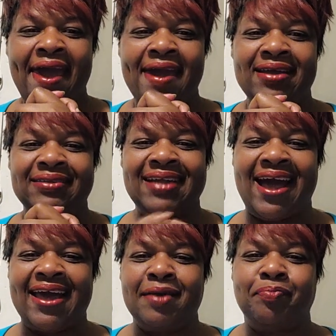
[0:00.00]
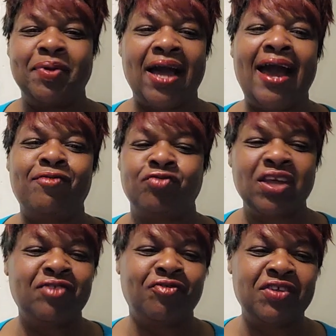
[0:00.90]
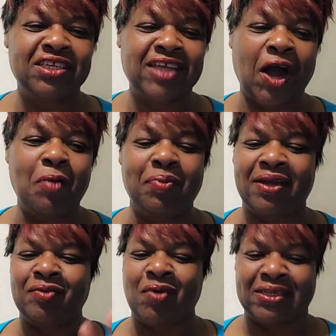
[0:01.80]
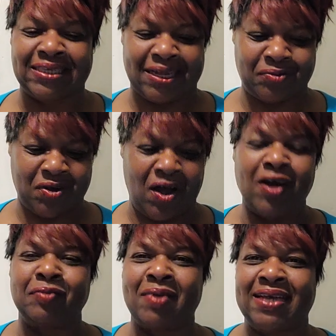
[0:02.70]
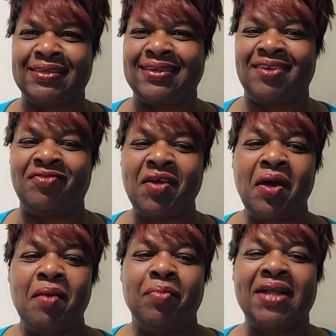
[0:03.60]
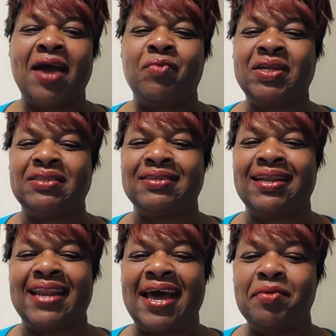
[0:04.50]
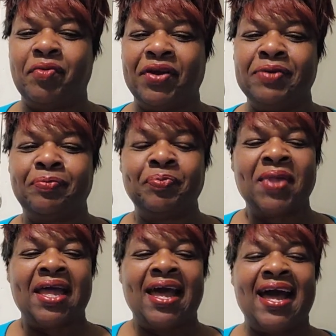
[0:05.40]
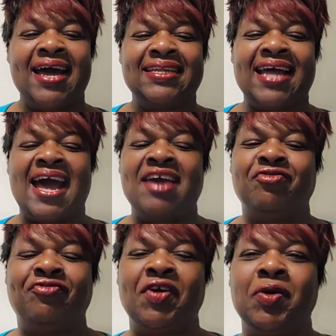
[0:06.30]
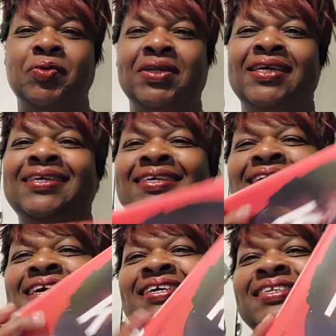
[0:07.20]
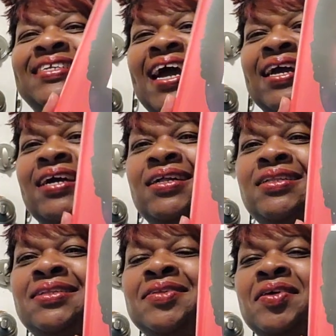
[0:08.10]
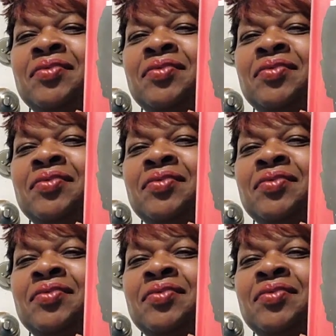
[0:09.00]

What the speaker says: And I did finish a couple of the ones that were on my shelf, but I went to the library and I found Jackal.